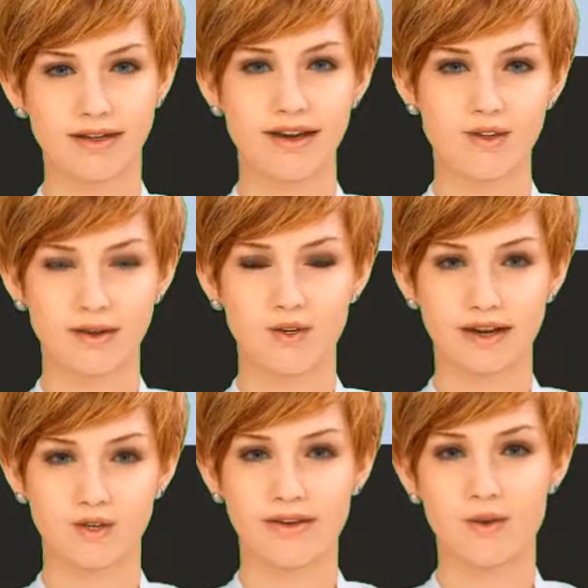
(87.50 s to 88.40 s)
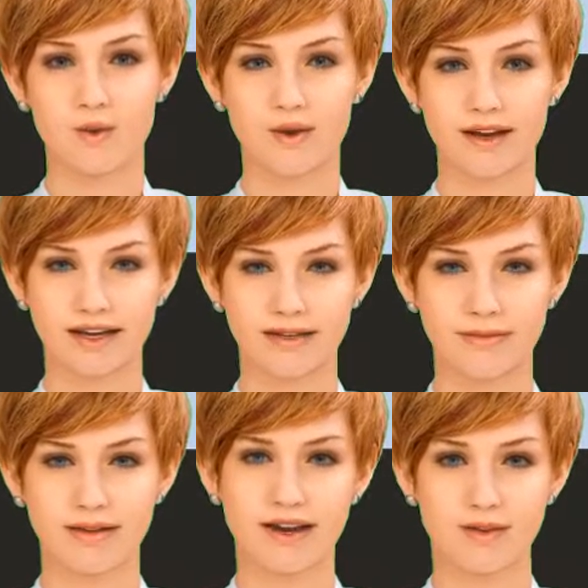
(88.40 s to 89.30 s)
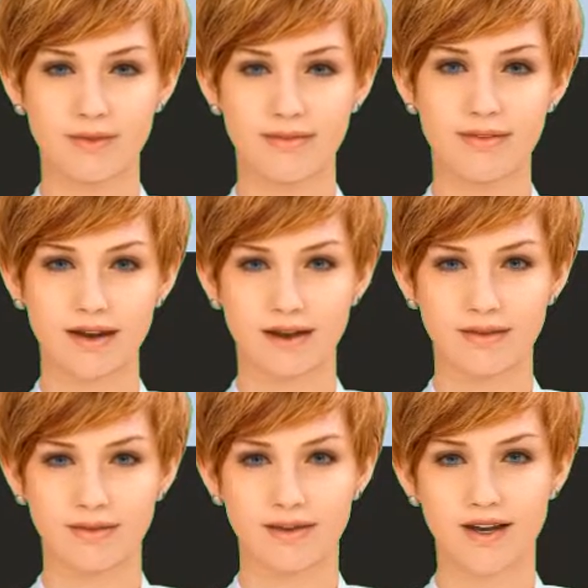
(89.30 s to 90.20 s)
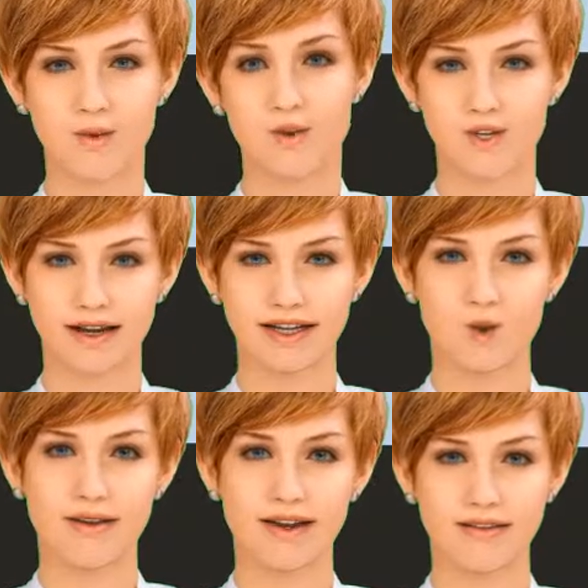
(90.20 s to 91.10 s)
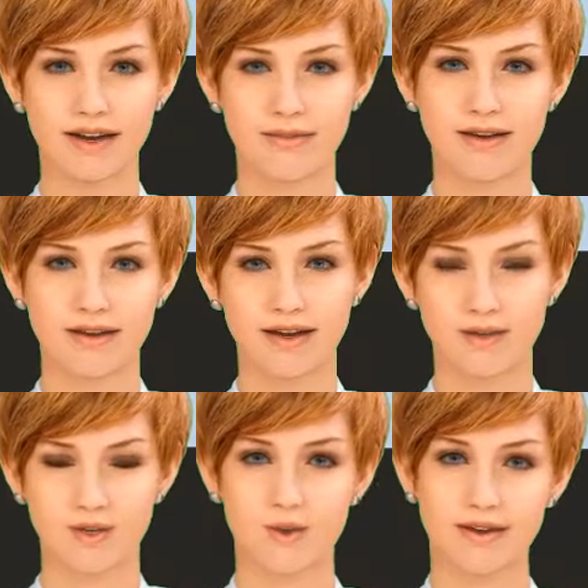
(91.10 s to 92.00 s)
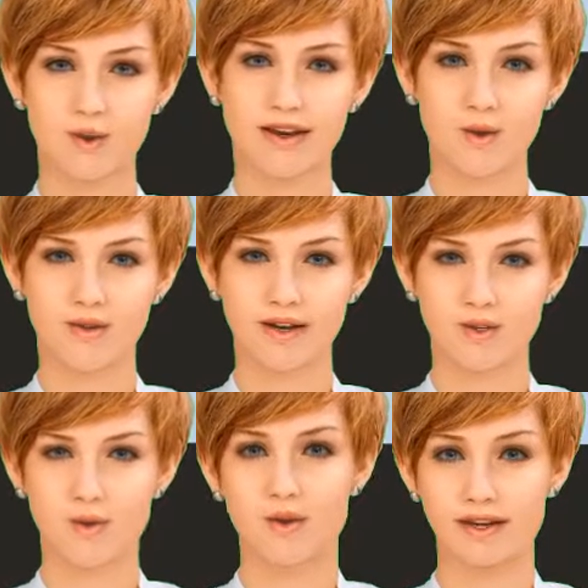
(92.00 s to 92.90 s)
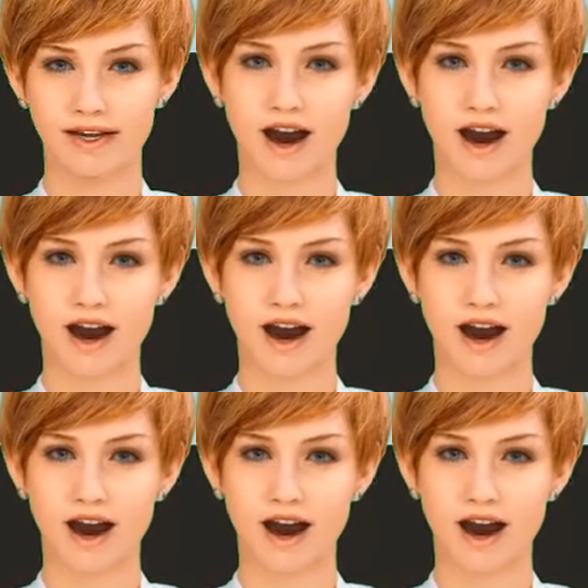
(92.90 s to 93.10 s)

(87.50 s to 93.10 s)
After the commands, at the end, if necessary, we have the keyword returned